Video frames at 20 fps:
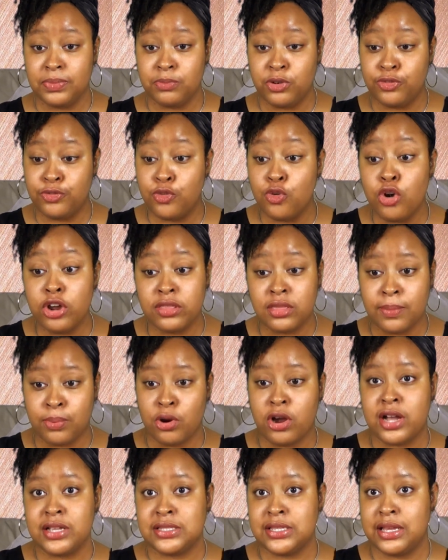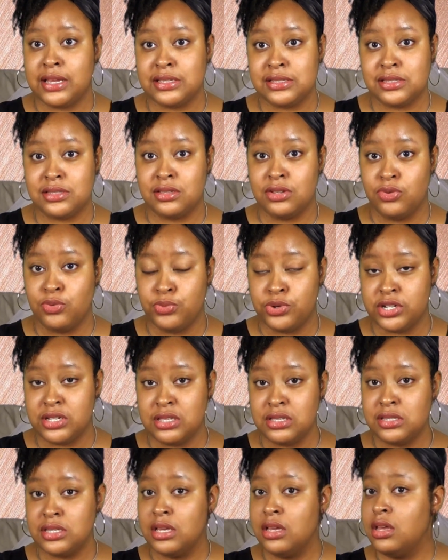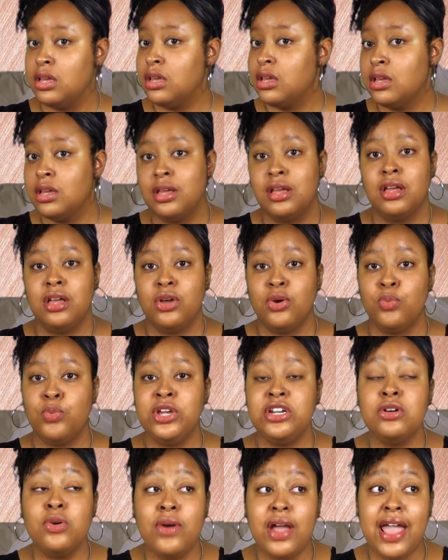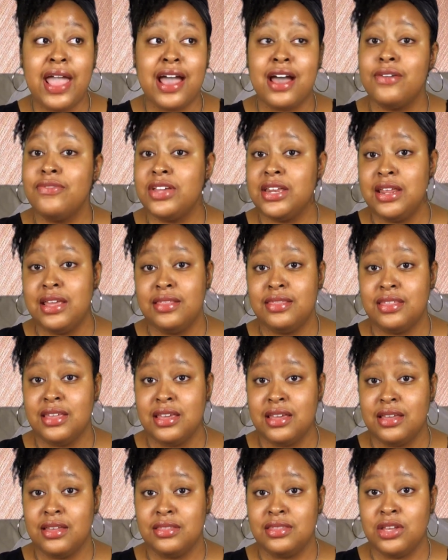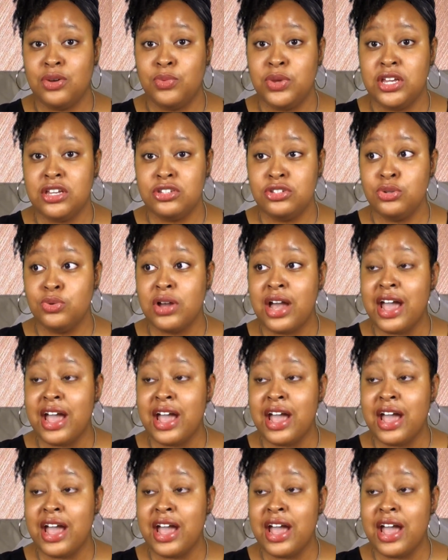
before the processed ones, we don't have anything that we could do.